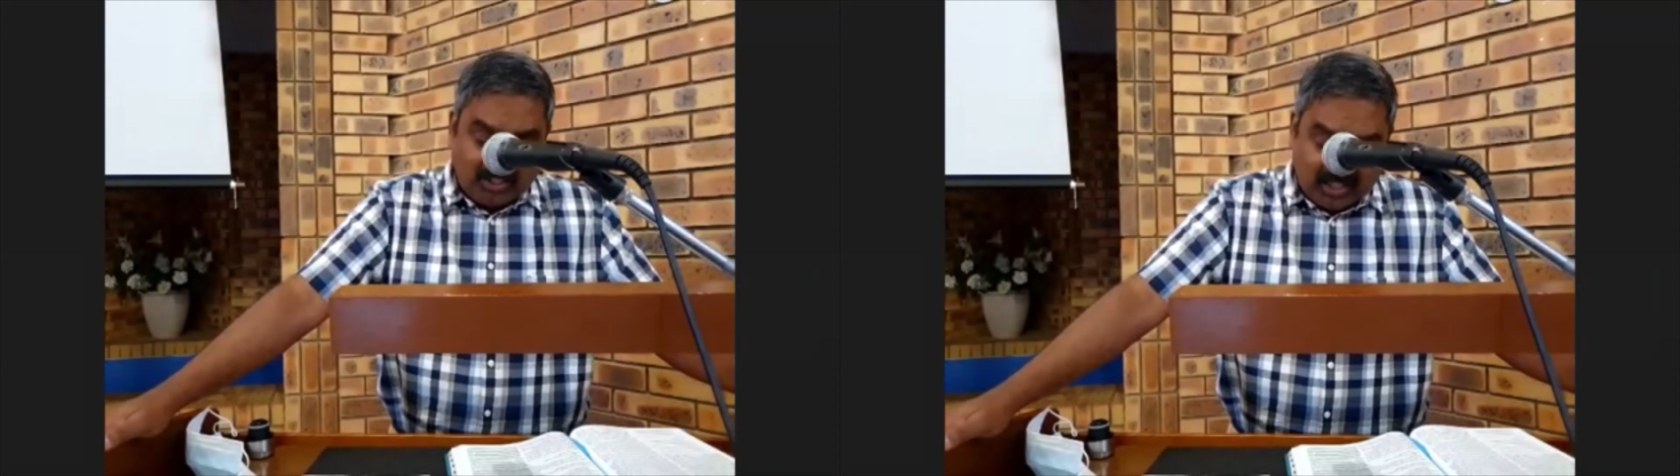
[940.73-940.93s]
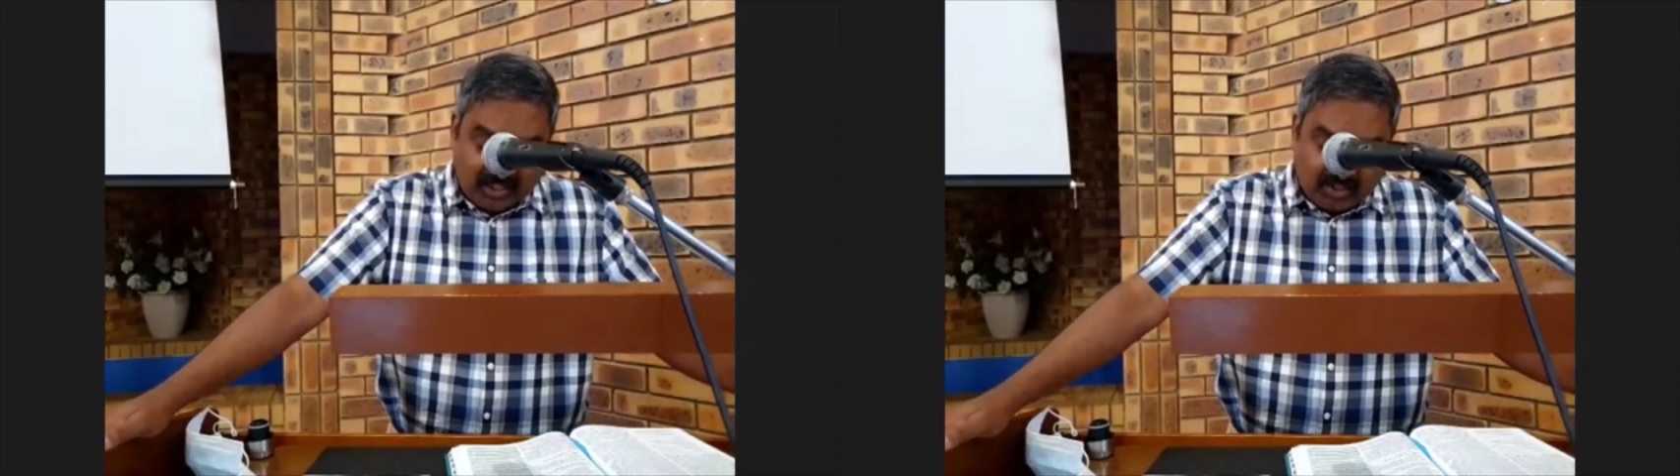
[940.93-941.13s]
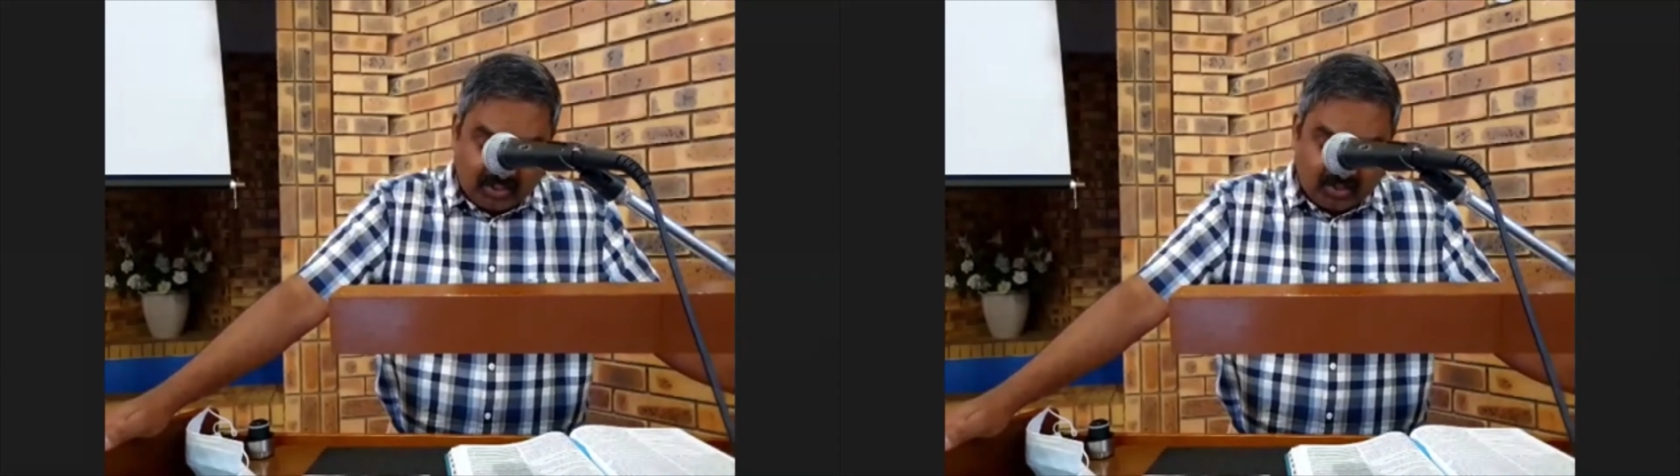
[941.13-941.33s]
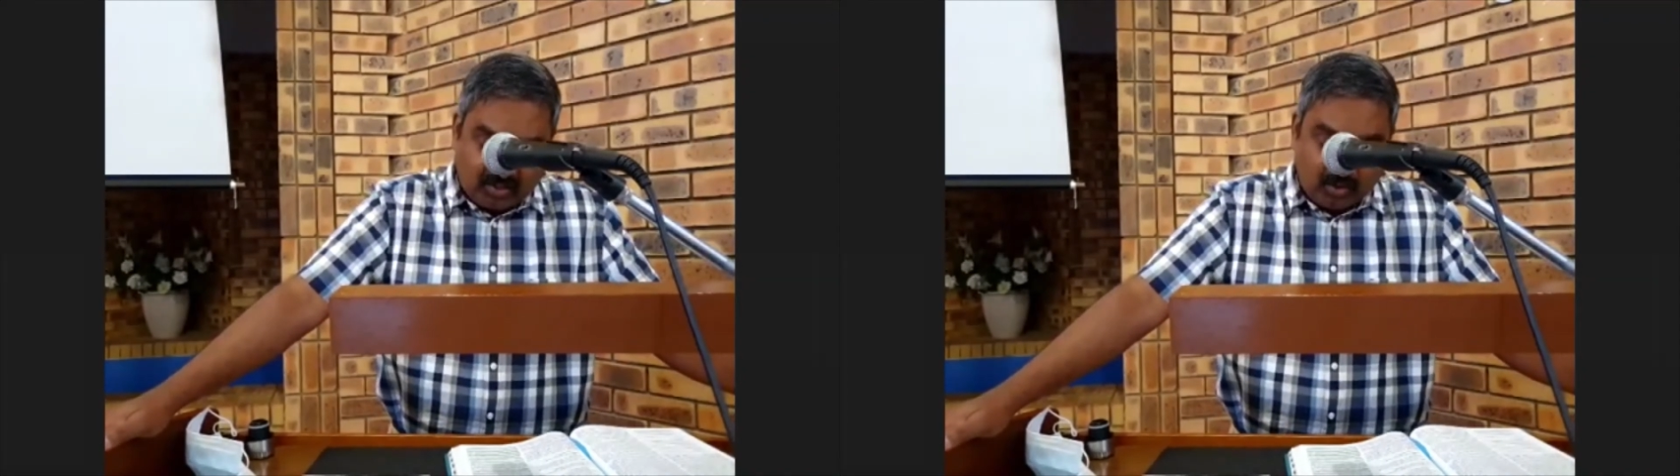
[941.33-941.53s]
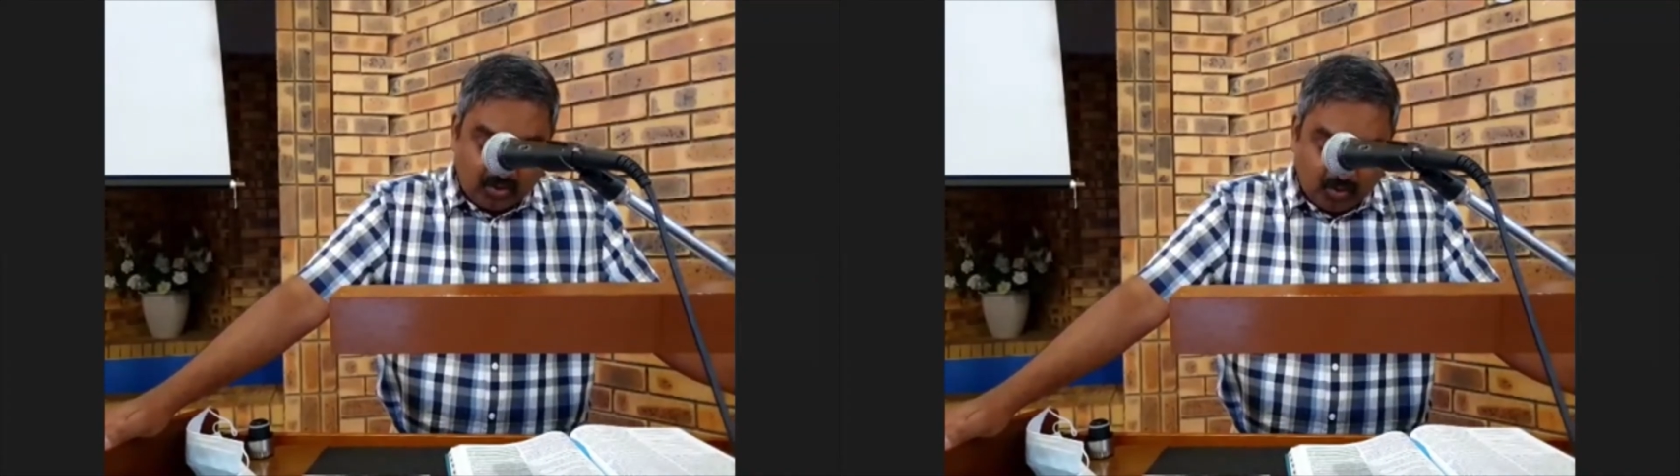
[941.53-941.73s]

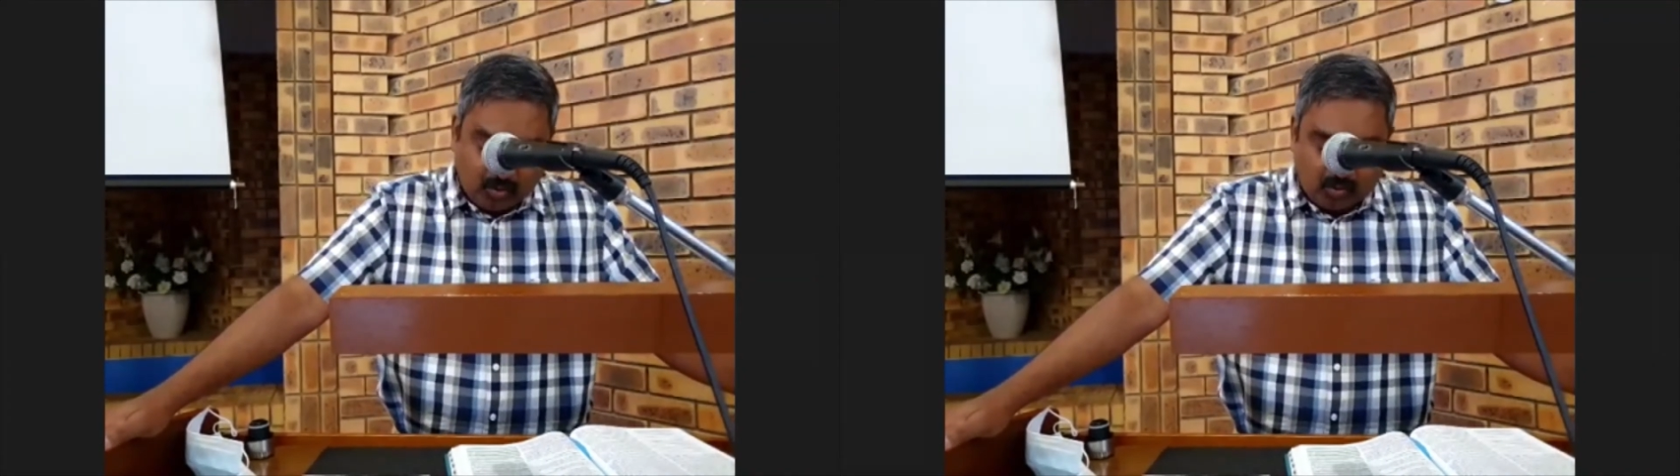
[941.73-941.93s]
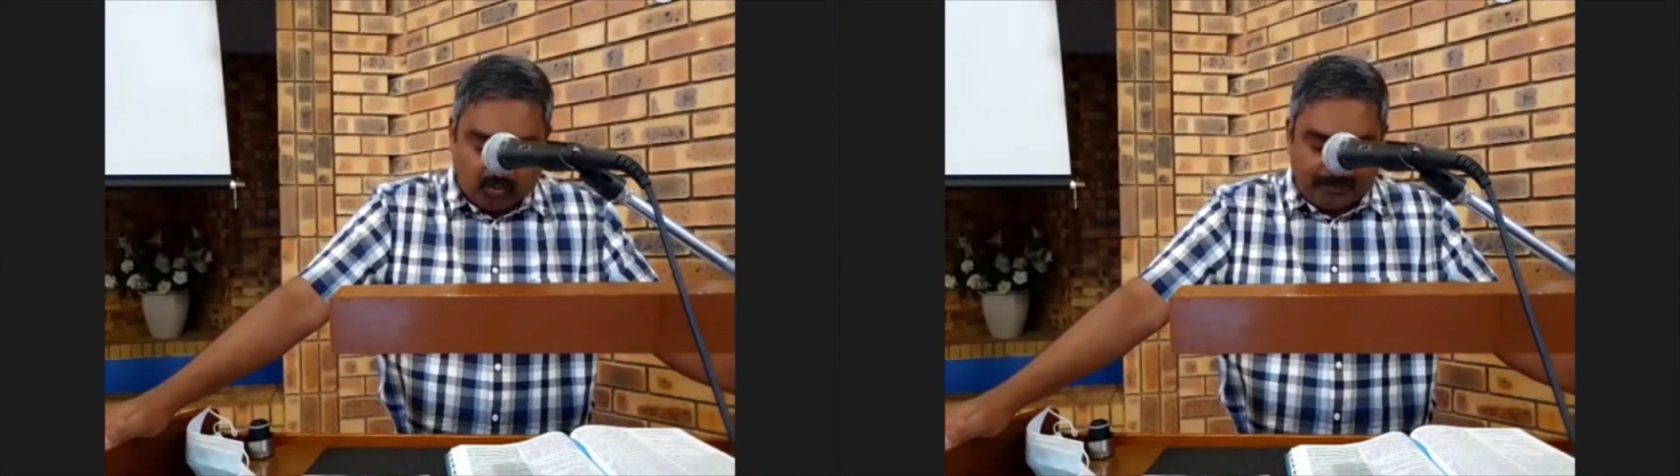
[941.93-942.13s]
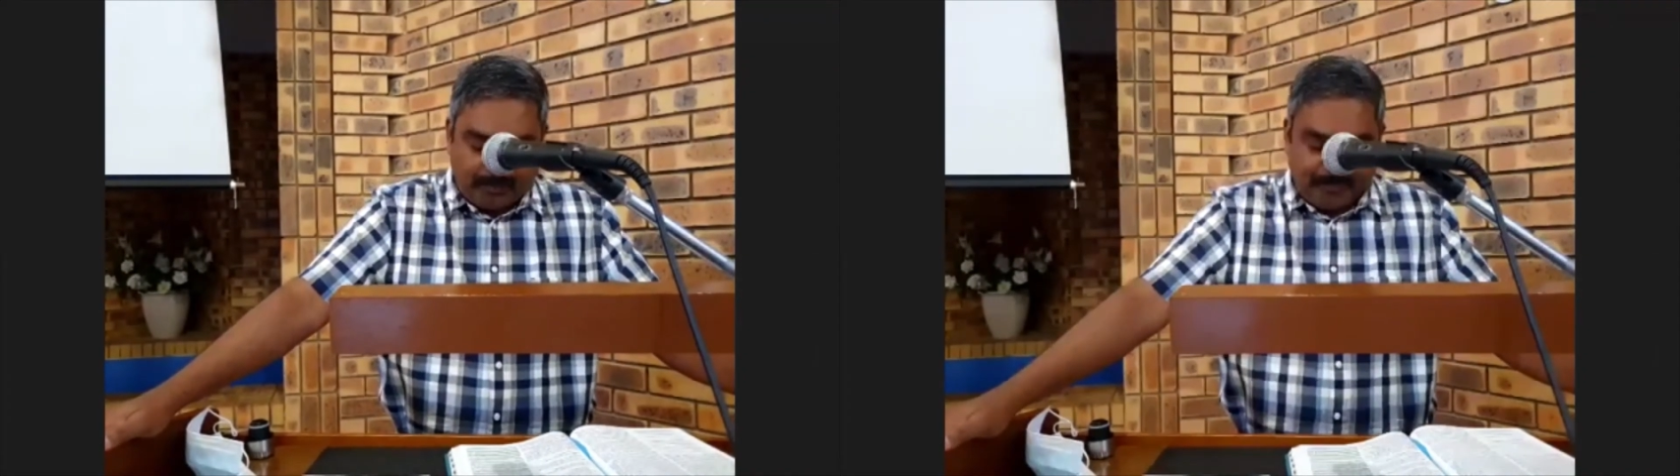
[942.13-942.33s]
touches you